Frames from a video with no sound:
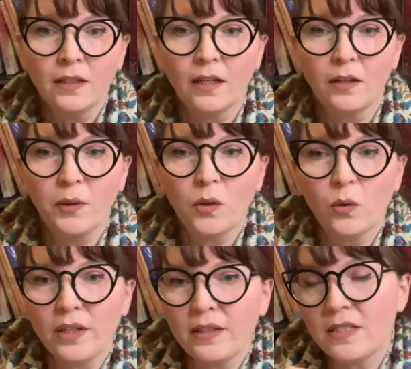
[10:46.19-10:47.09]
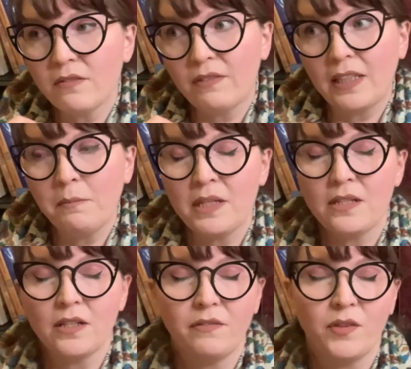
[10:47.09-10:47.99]
recorded the
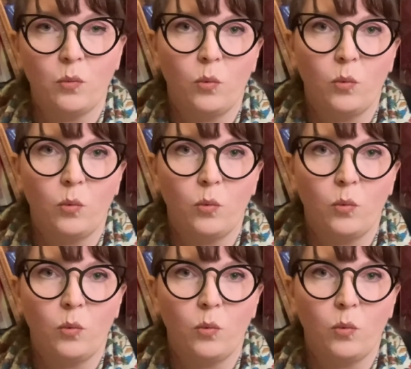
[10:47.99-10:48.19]
development of the